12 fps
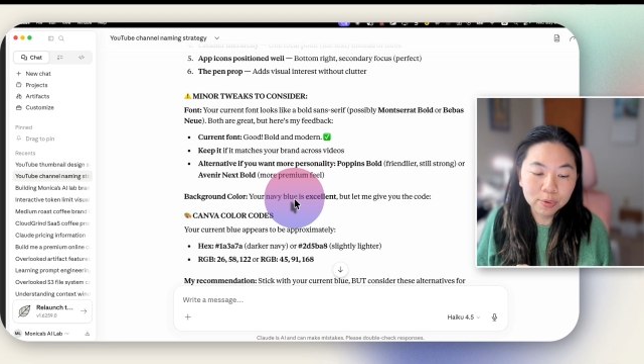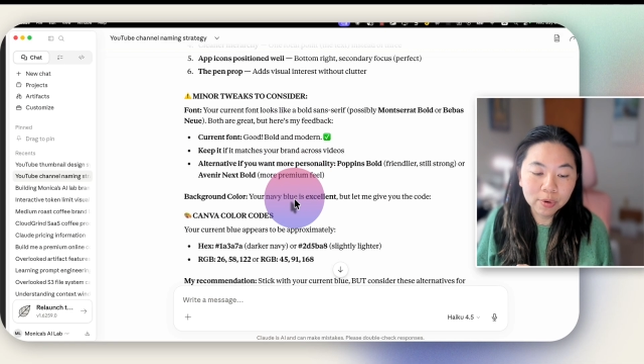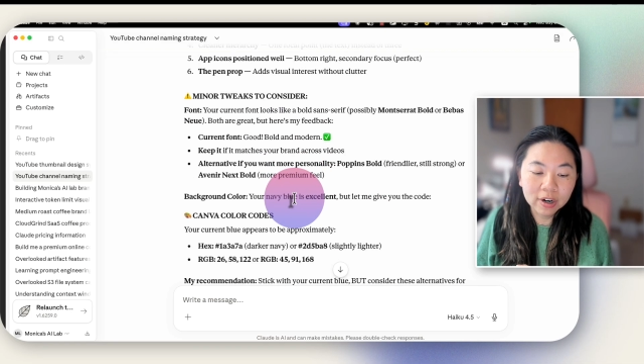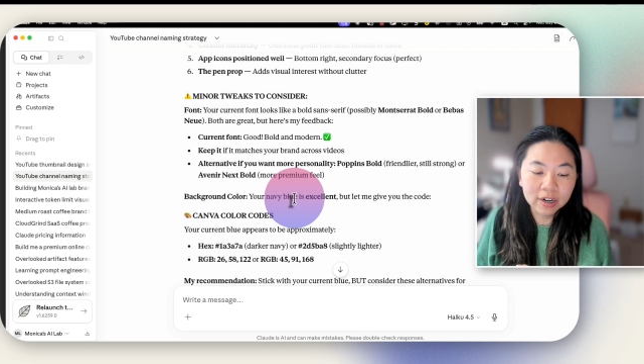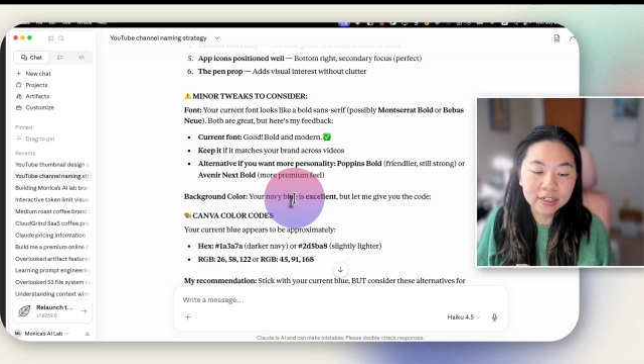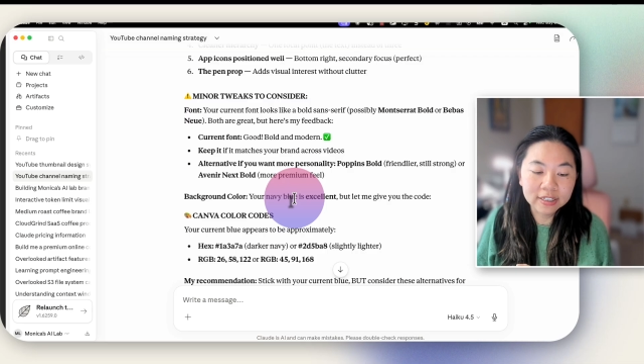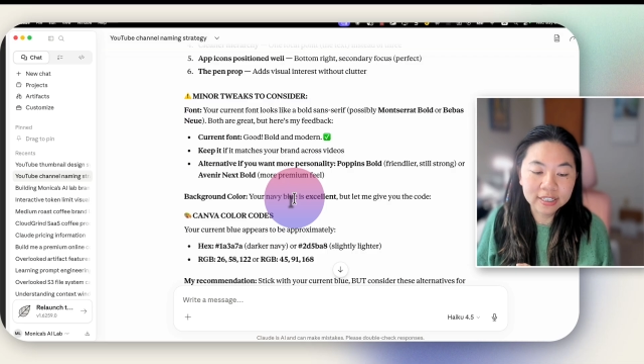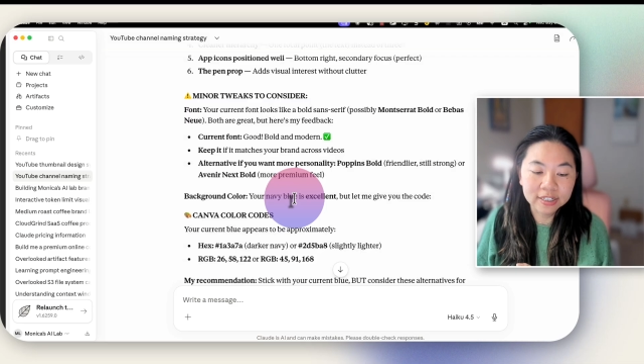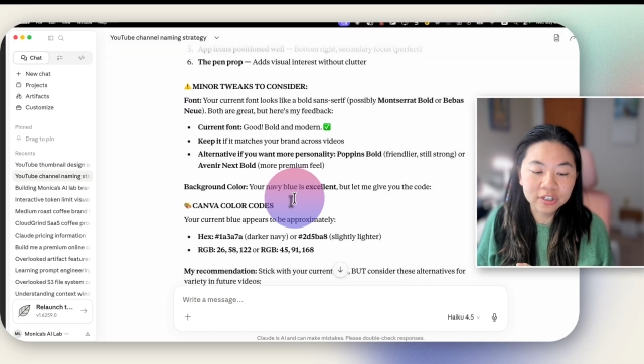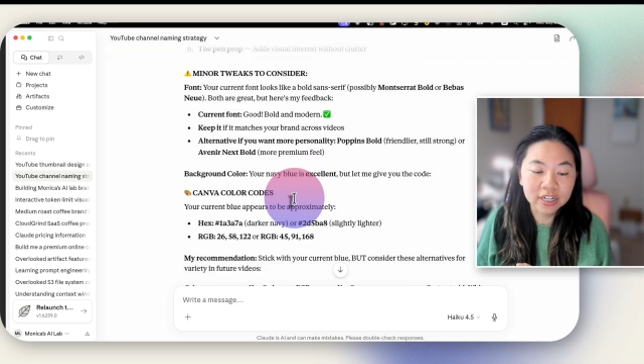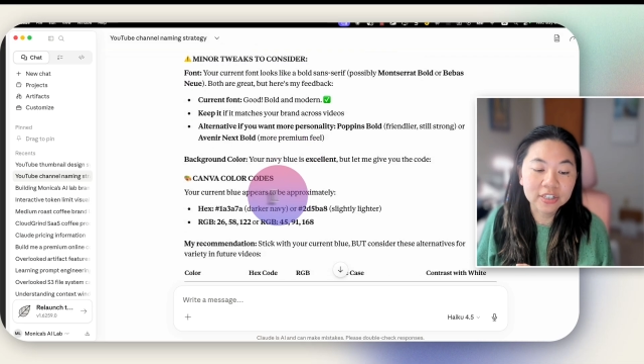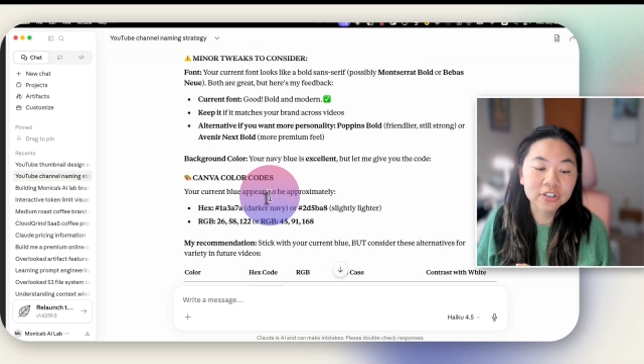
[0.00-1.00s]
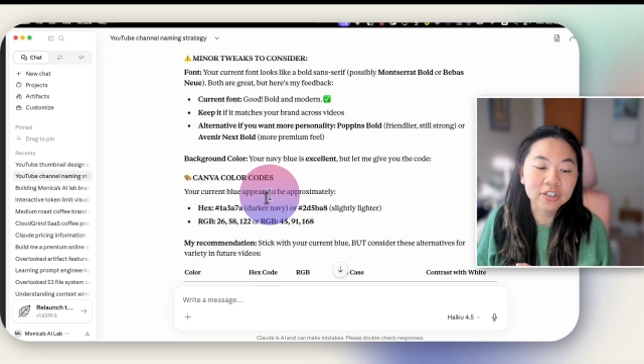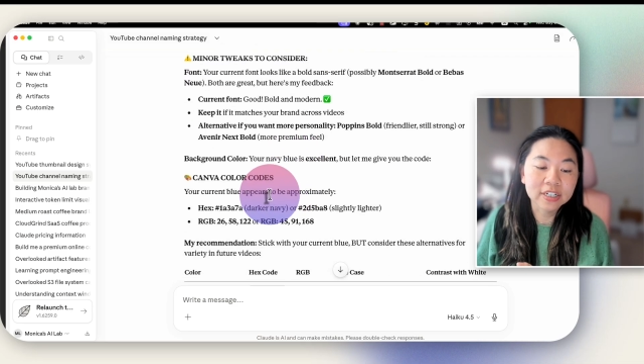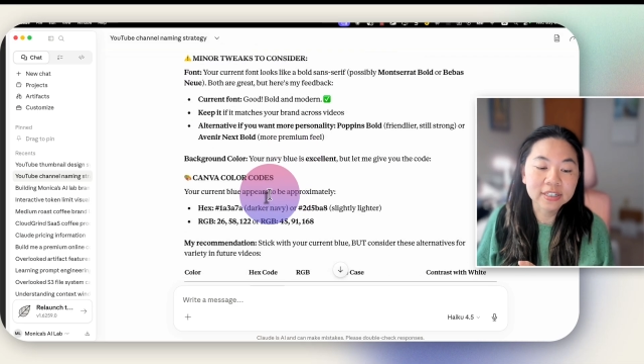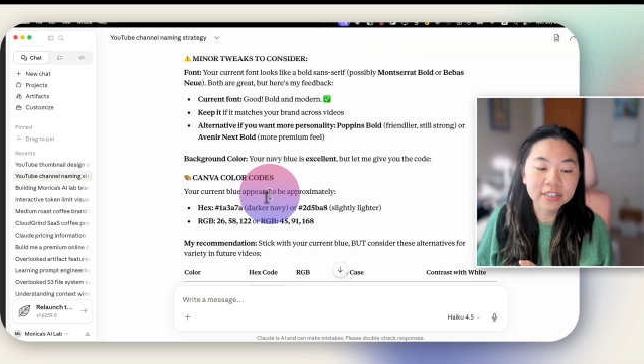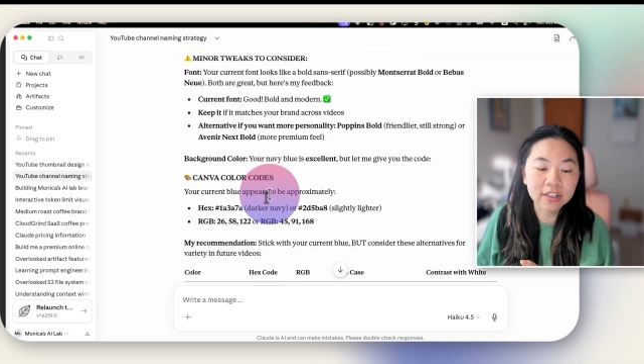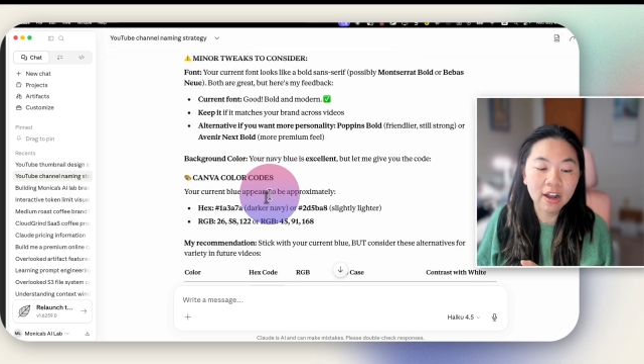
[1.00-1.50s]
more
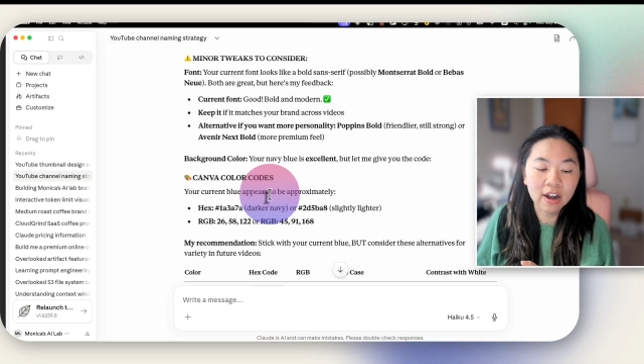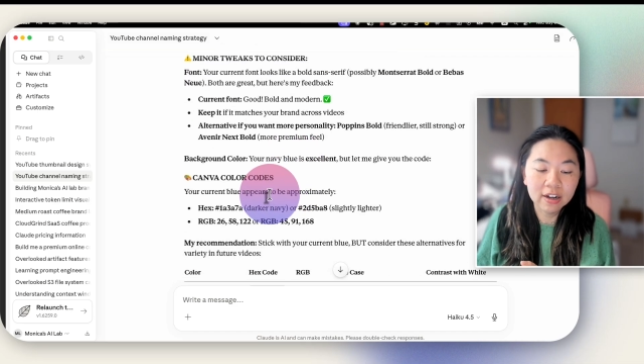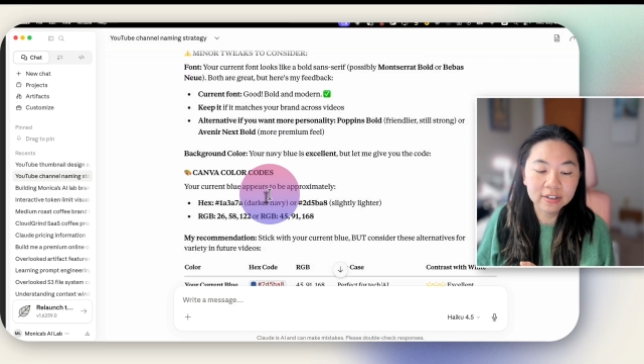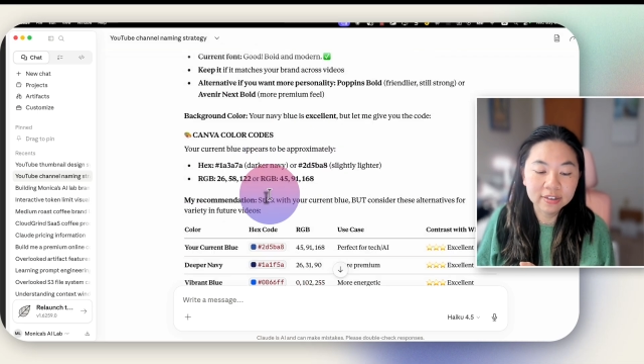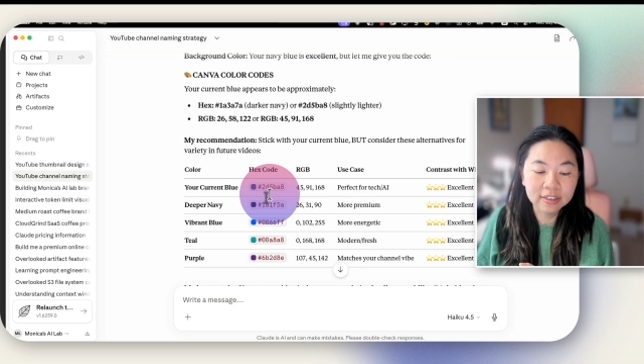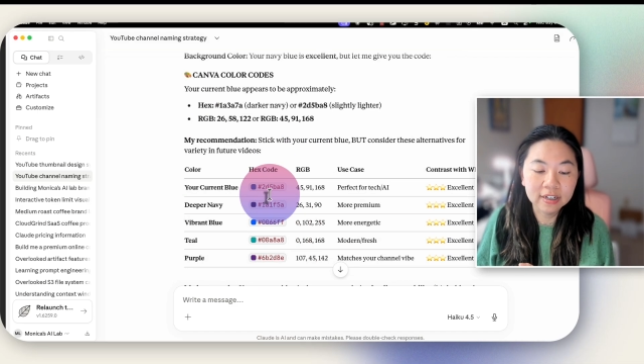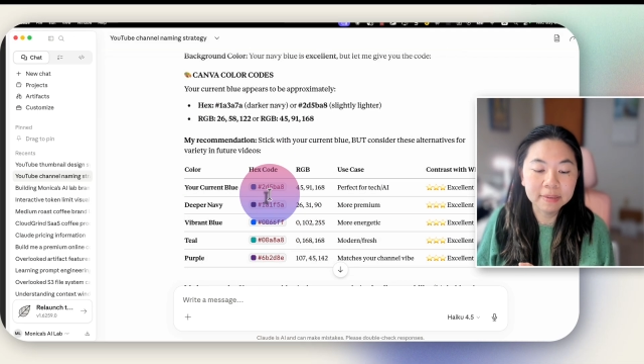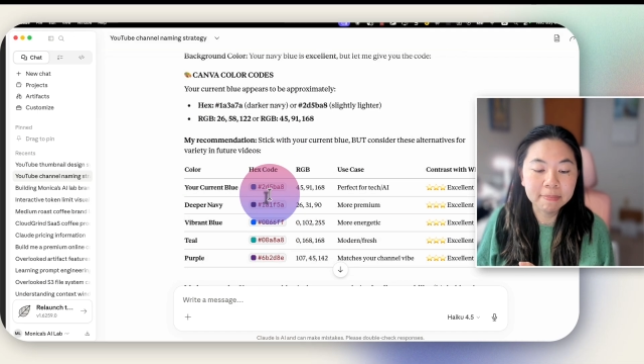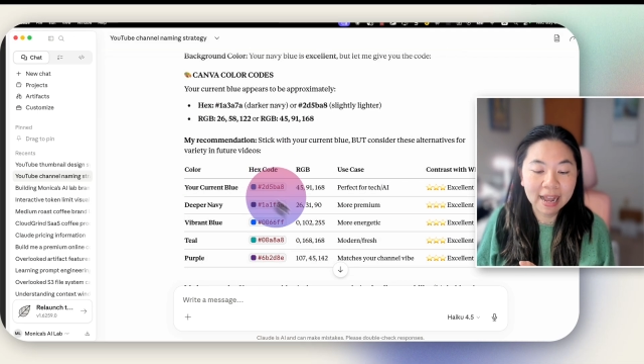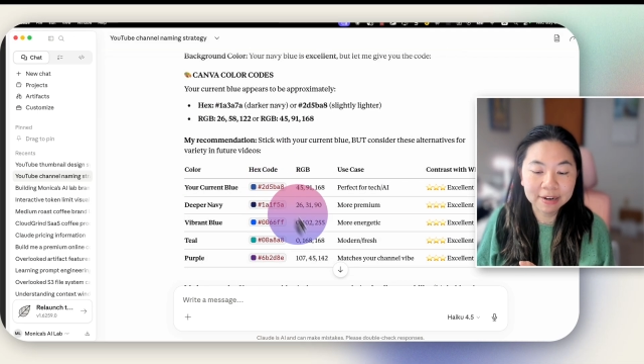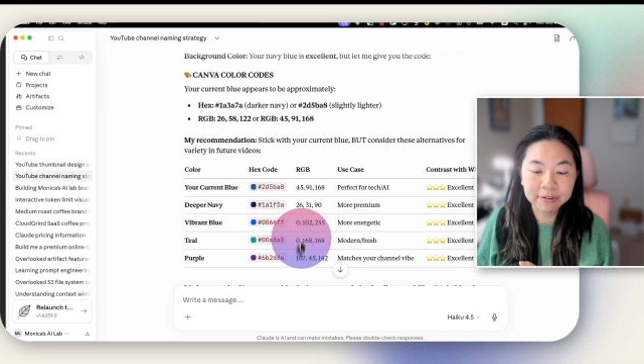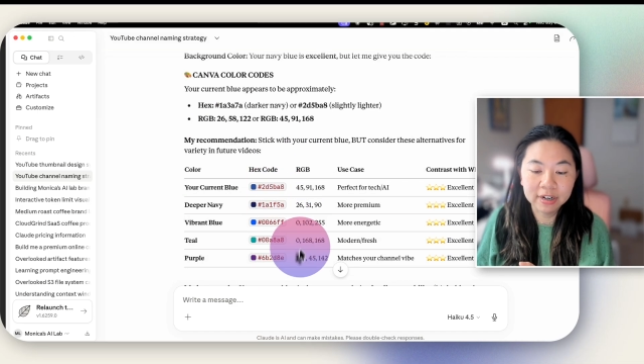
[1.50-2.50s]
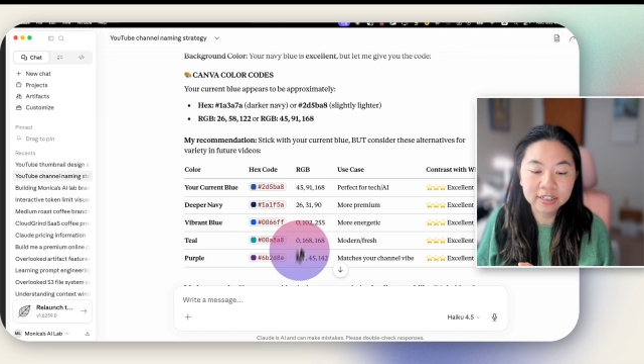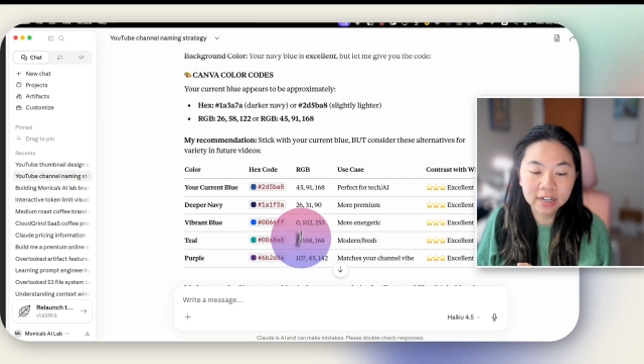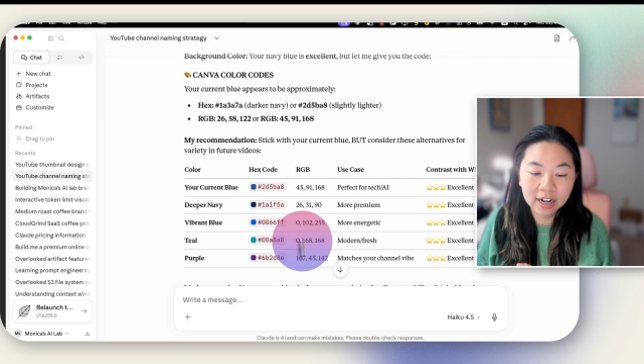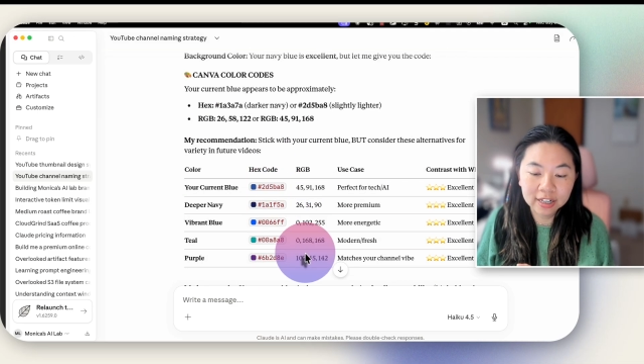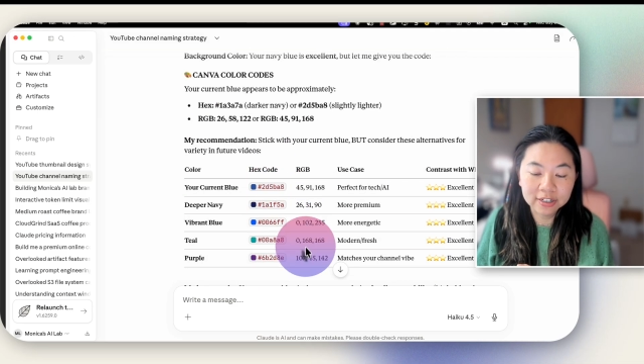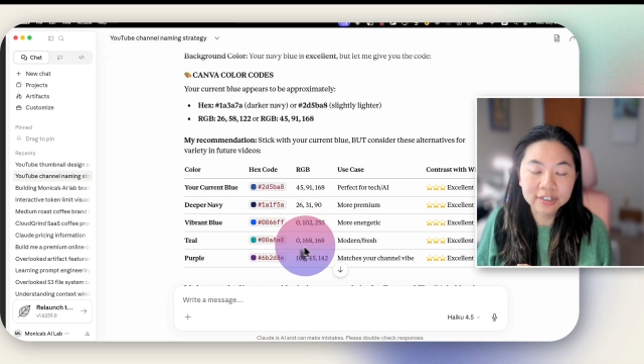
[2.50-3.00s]
suggestions on the background
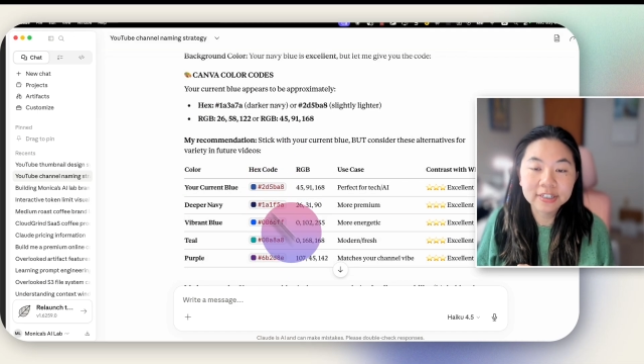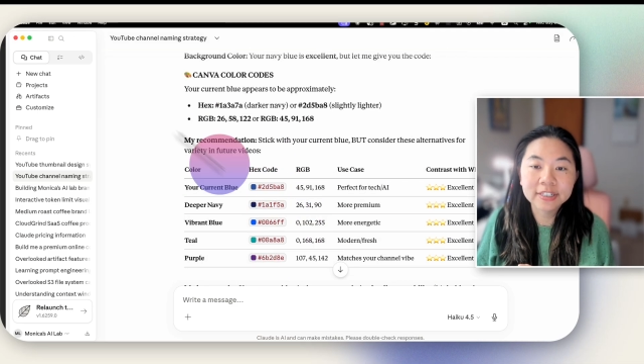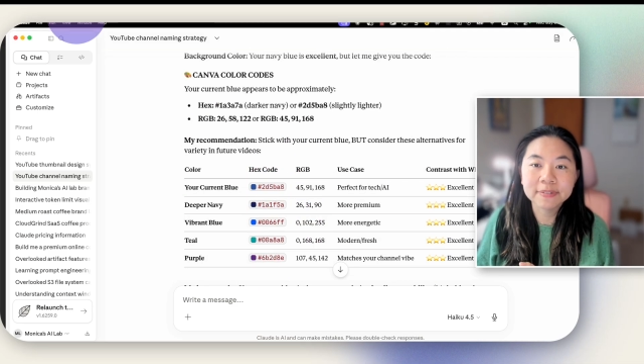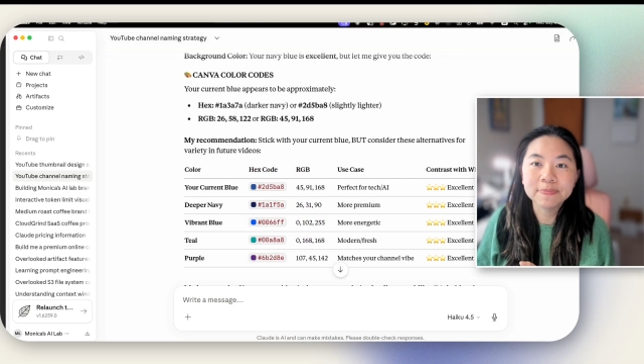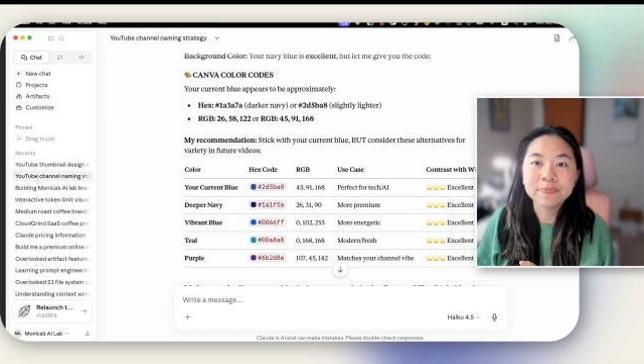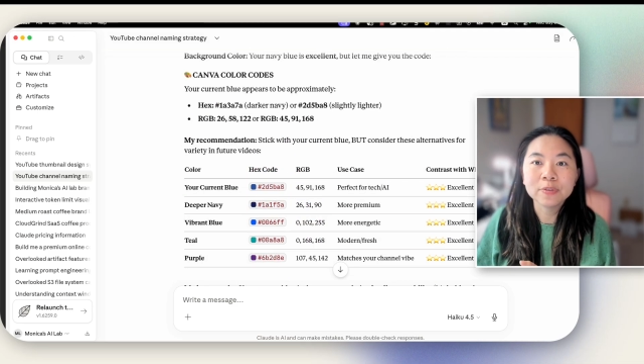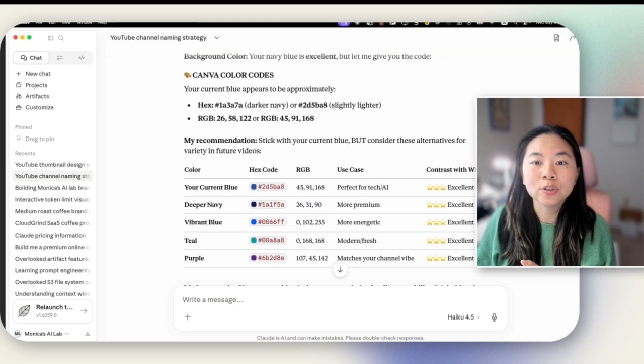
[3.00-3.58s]
colors.